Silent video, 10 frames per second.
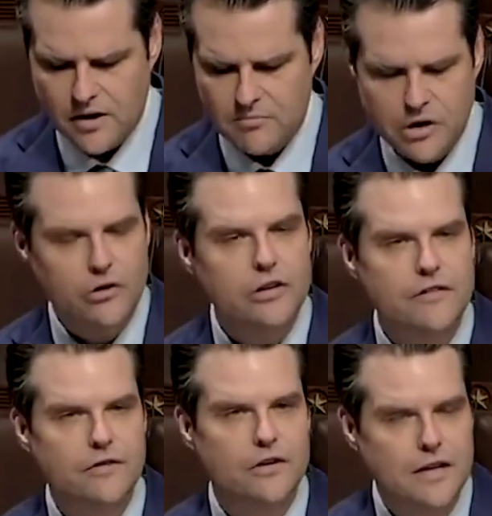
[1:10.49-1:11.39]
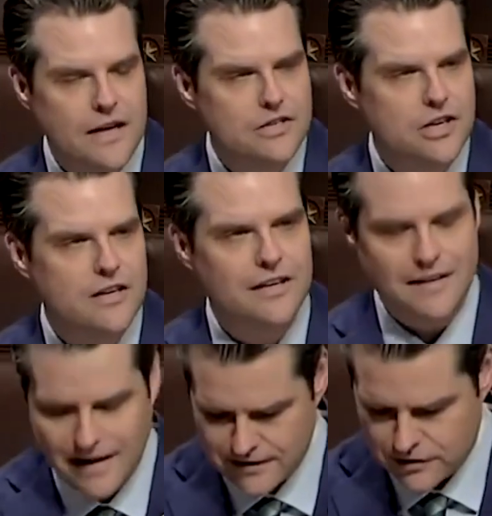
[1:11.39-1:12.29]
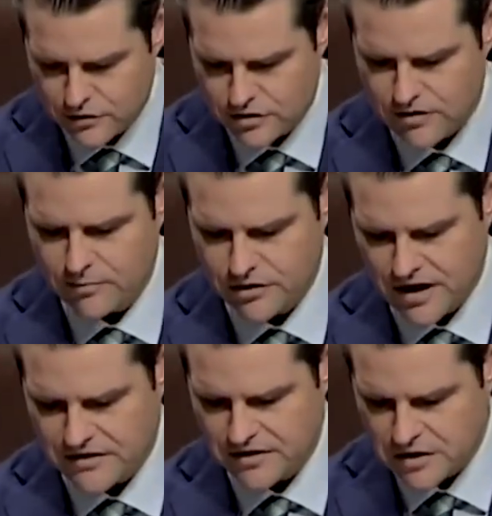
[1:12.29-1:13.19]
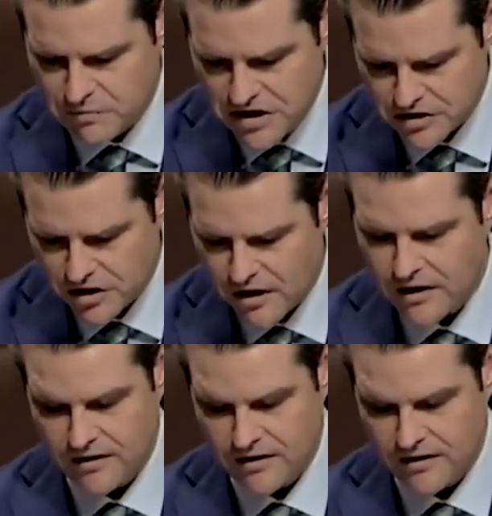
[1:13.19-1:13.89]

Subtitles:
merely for engaging in constitutionally protected speech.